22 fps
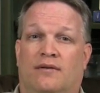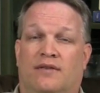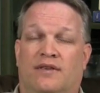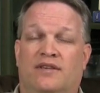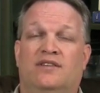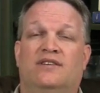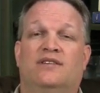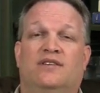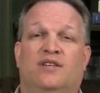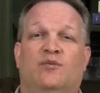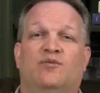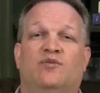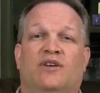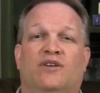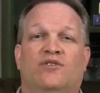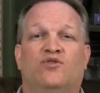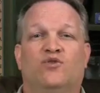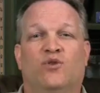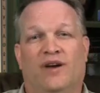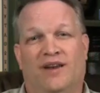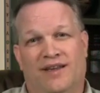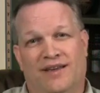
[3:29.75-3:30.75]
This is Tips
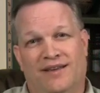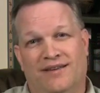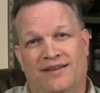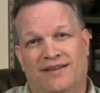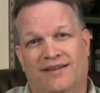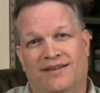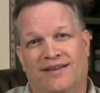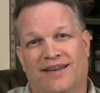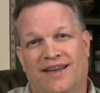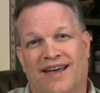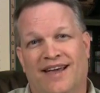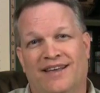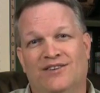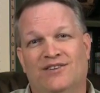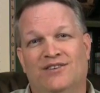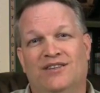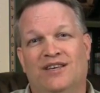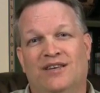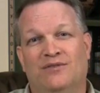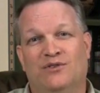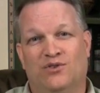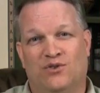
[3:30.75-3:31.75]
on Trading and
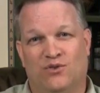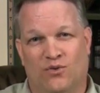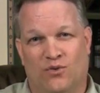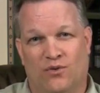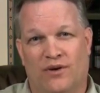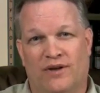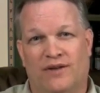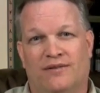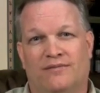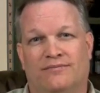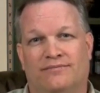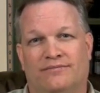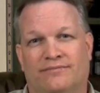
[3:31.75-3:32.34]
Stephen's Story.